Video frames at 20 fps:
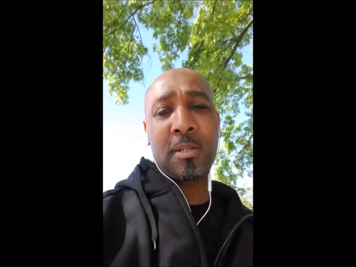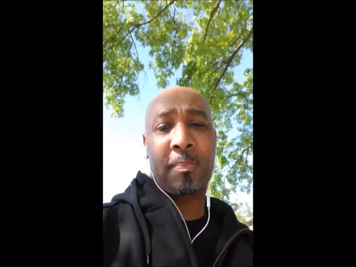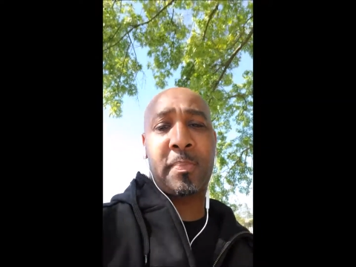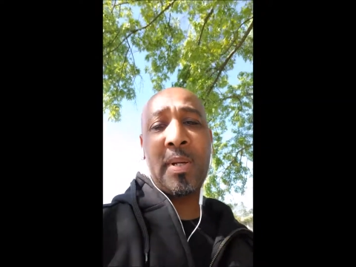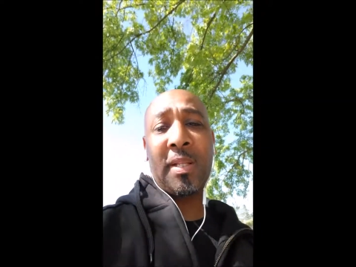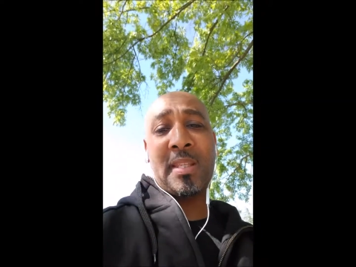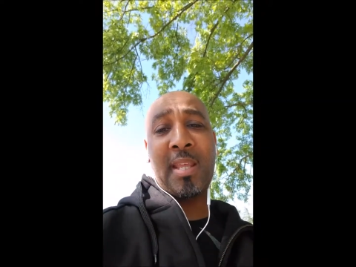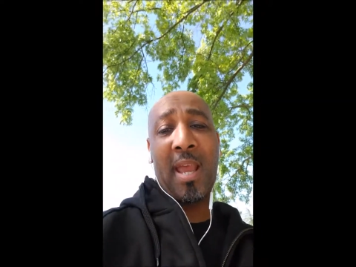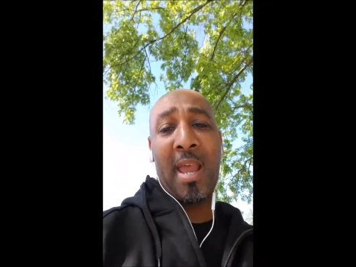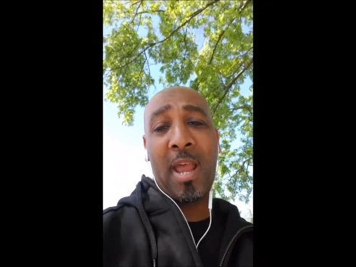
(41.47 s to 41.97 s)

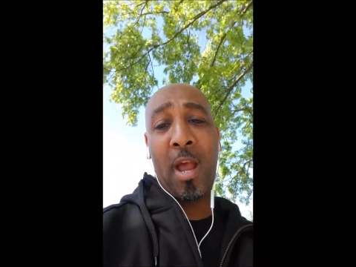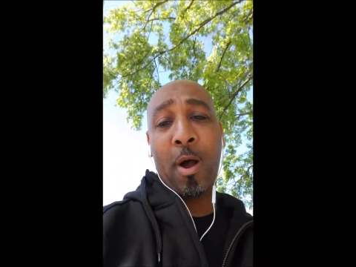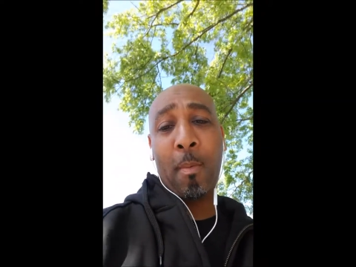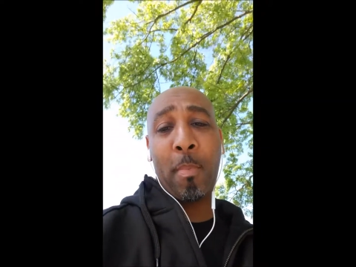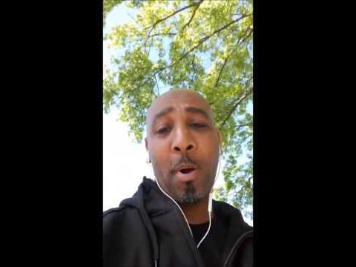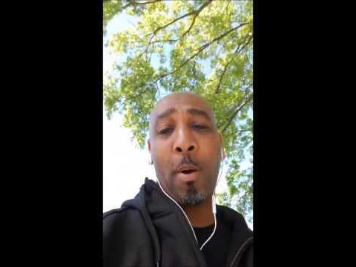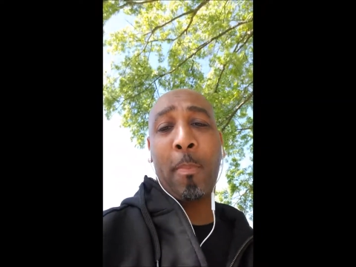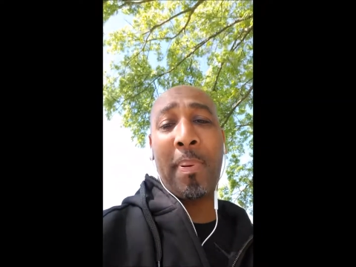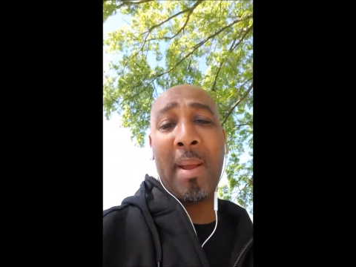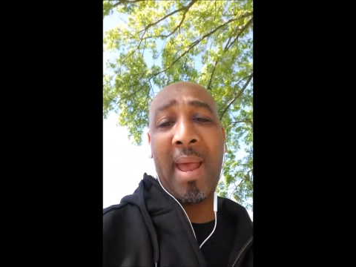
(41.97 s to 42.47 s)
put the
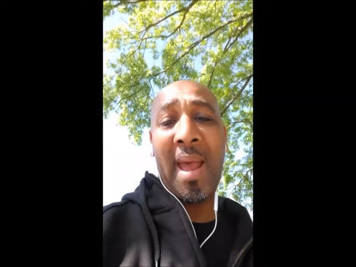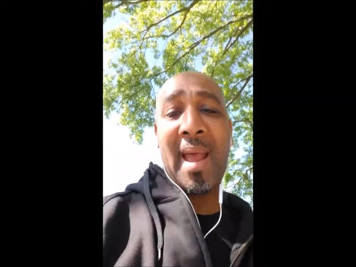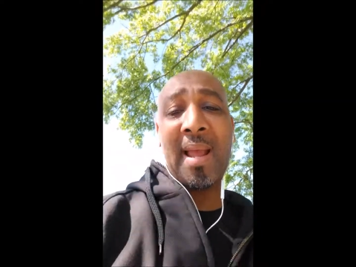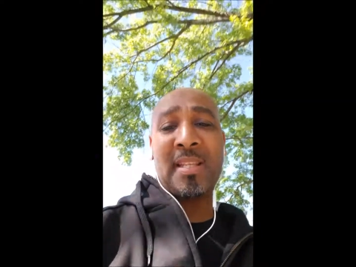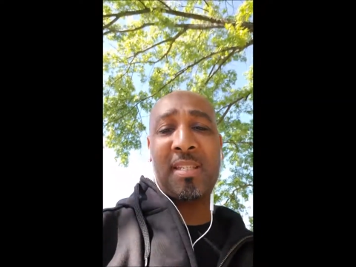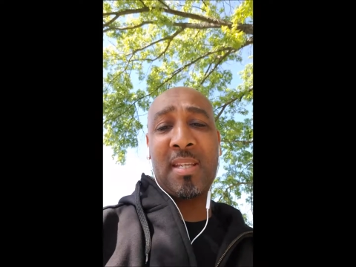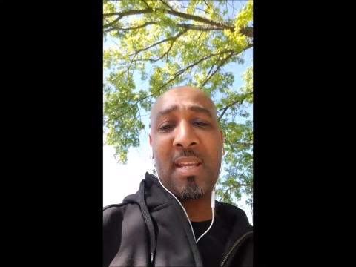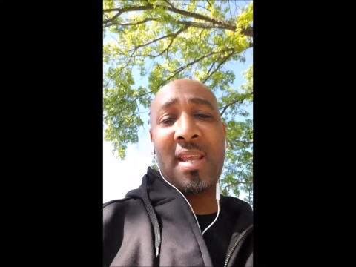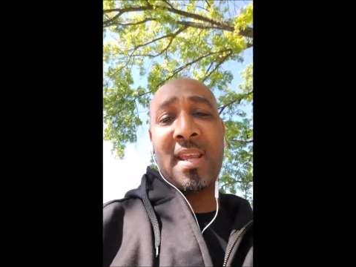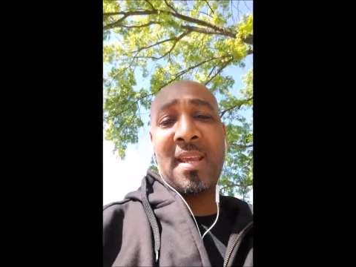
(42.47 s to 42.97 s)
elbow
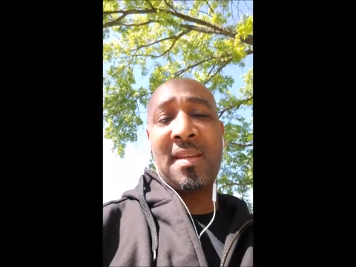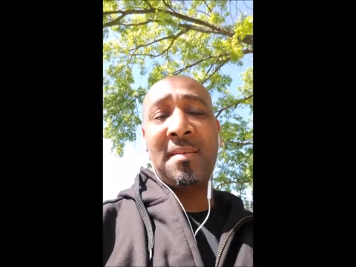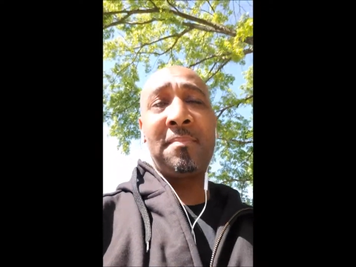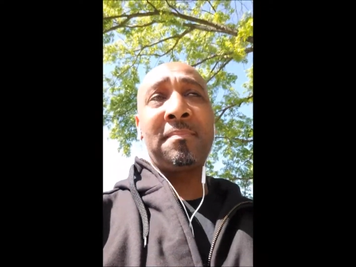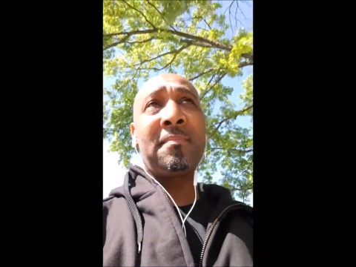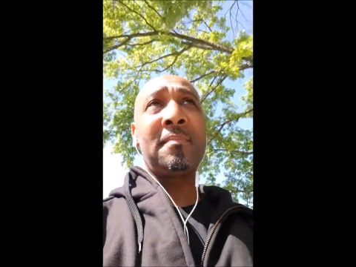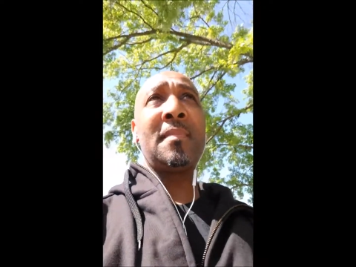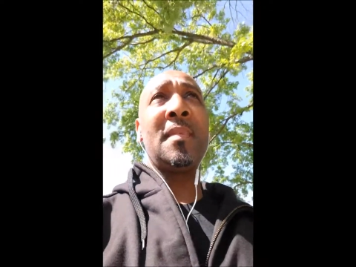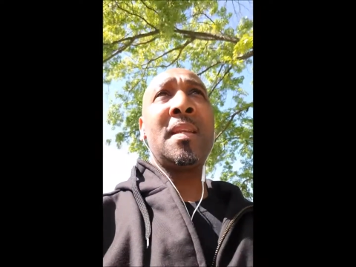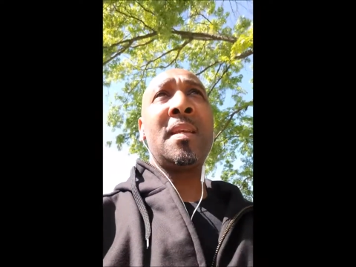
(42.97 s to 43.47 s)
pads in
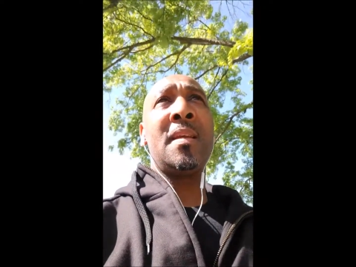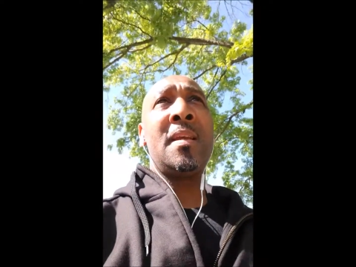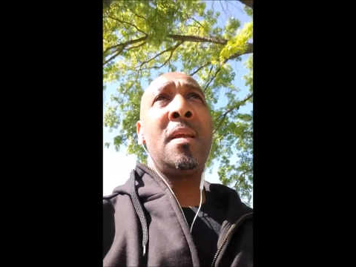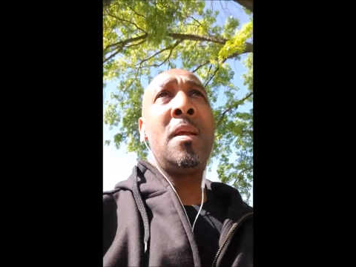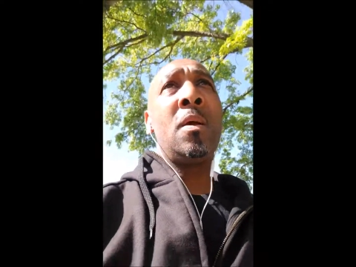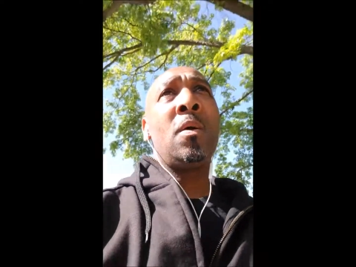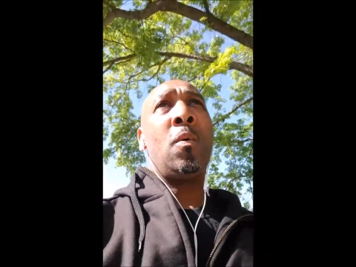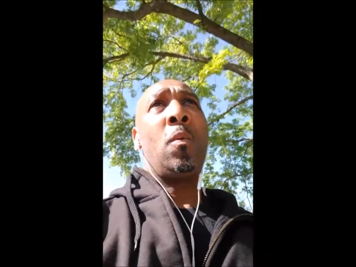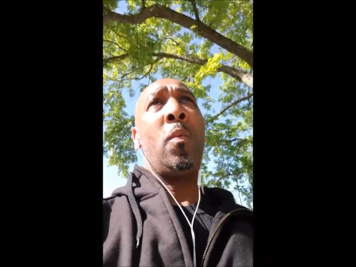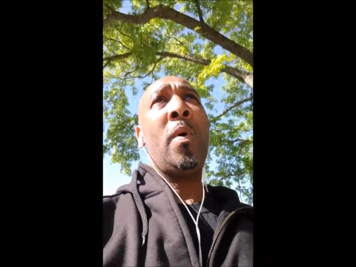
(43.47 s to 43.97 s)

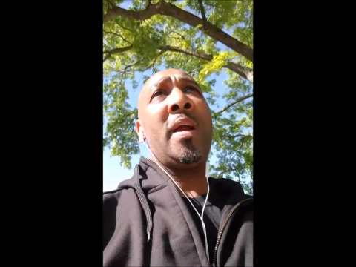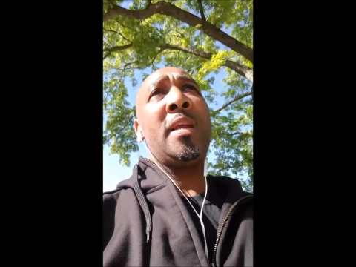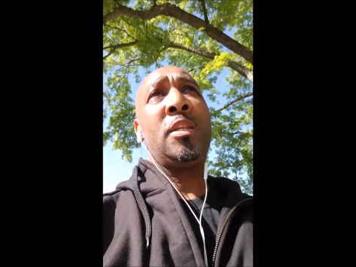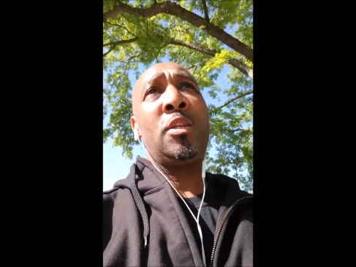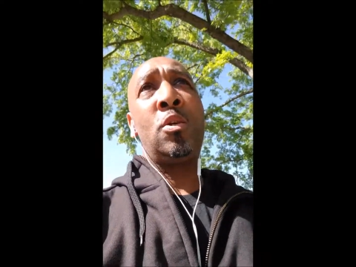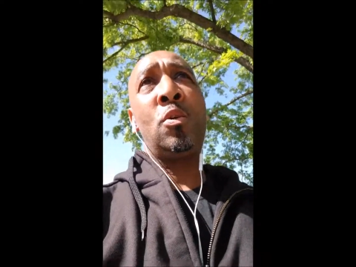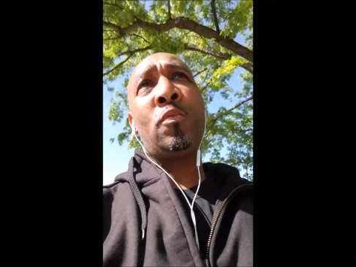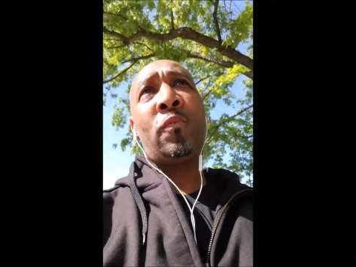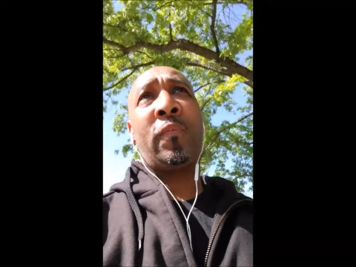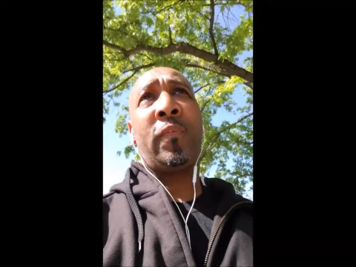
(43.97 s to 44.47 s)
when
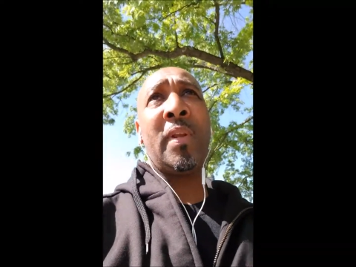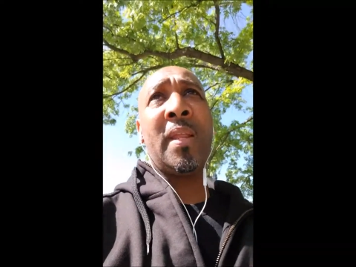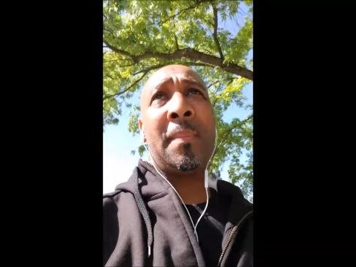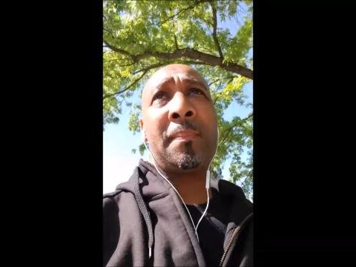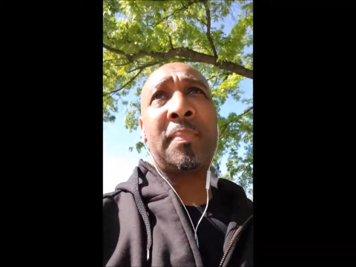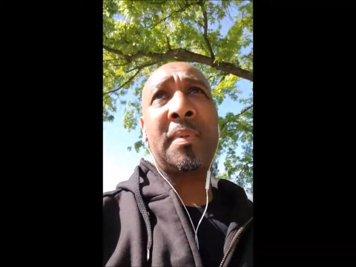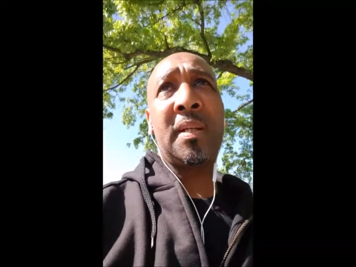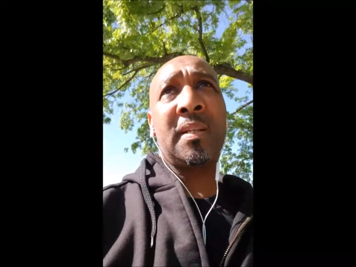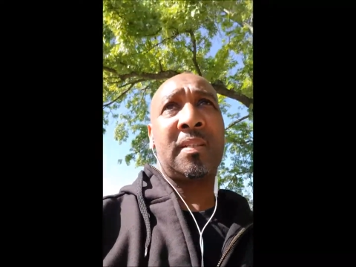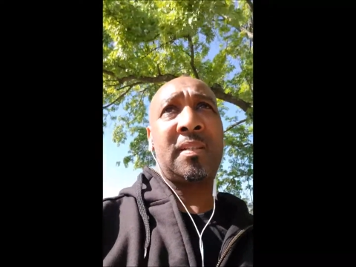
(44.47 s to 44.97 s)
you flip
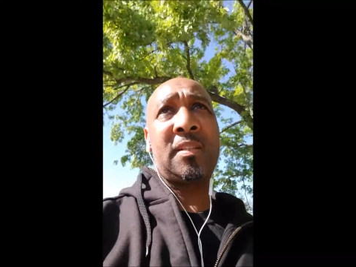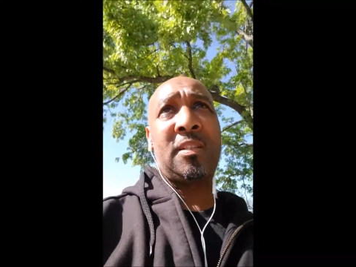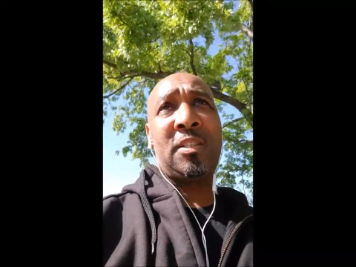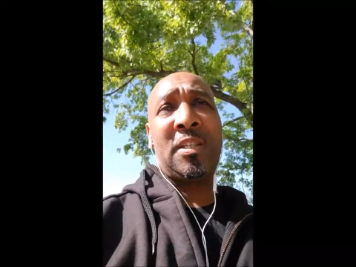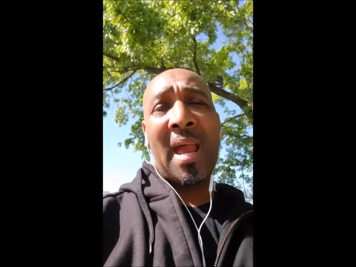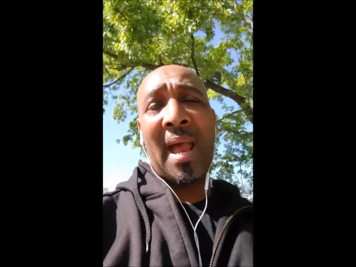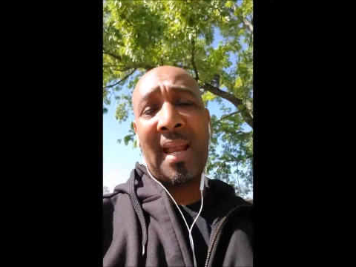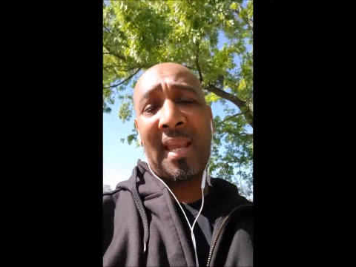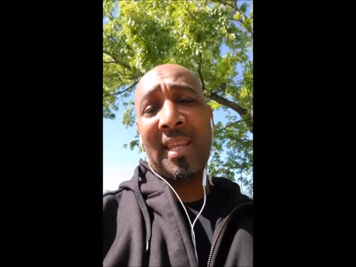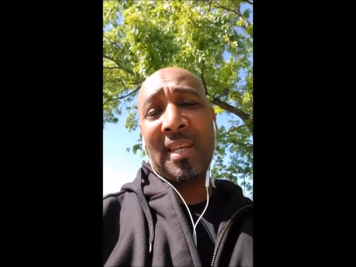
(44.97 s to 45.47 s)
the
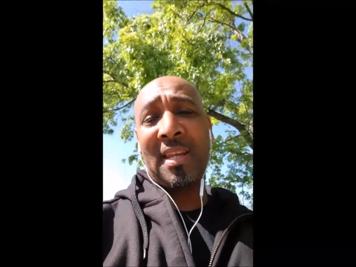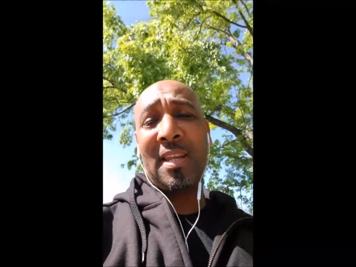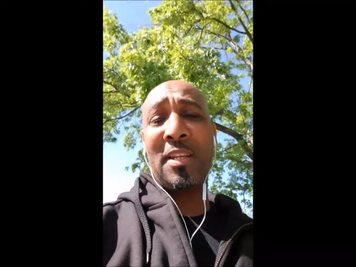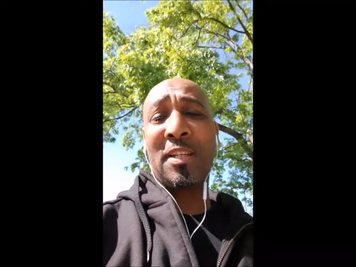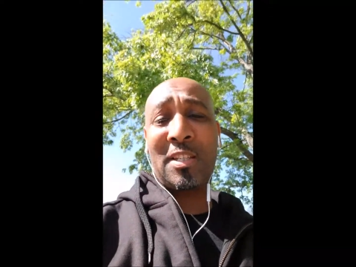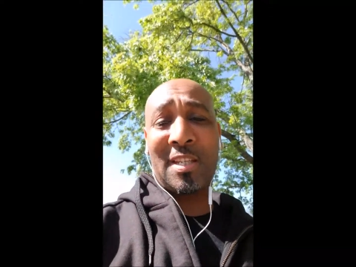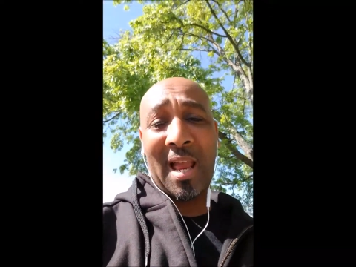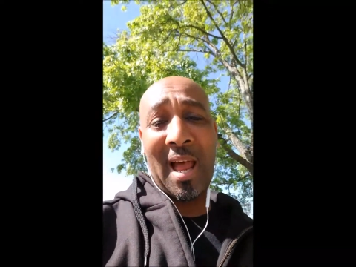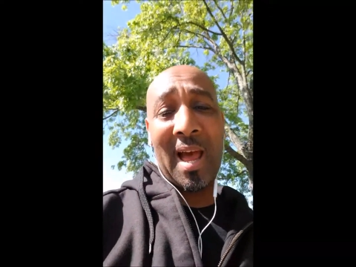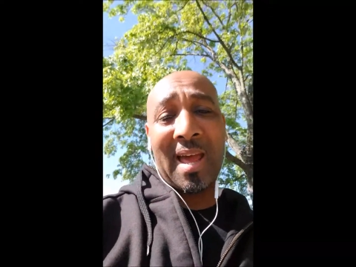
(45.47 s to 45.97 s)
jacket
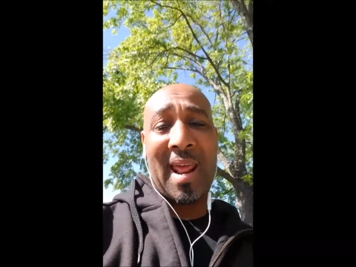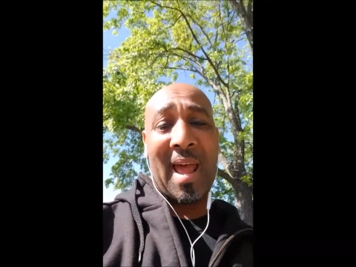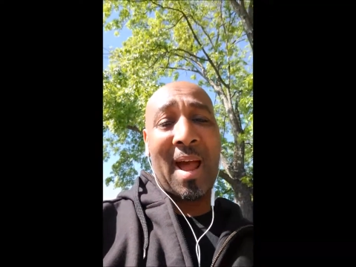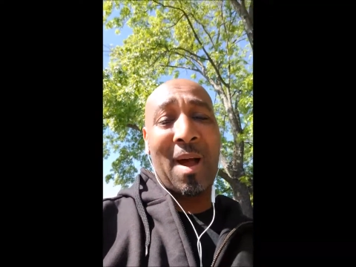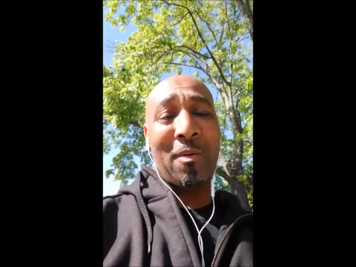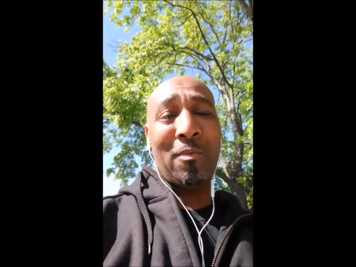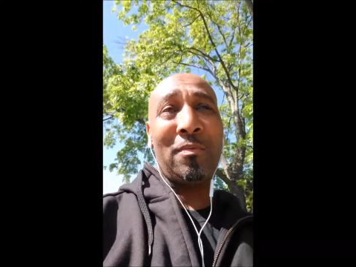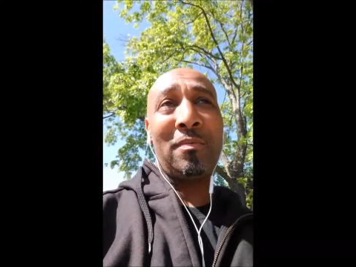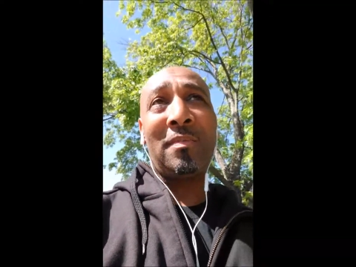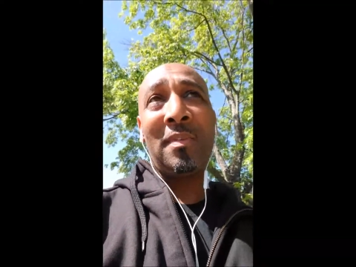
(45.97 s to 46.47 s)
inside out.